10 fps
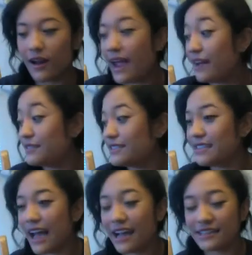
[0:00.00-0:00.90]
I have
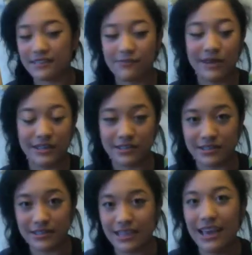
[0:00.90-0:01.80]
stacks of
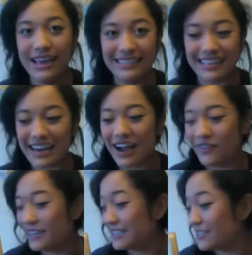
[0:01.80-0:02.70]
pictures set out
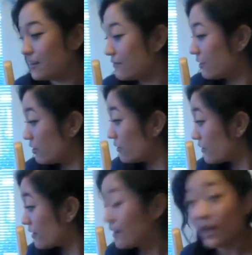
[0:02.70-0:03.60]
and they just all fell
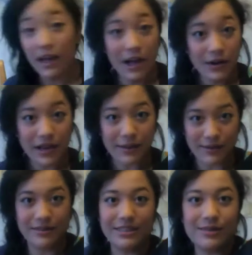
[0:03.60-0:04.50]
over. Okay,
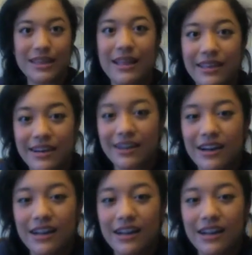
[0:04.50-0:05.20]
but I'll deal with that later.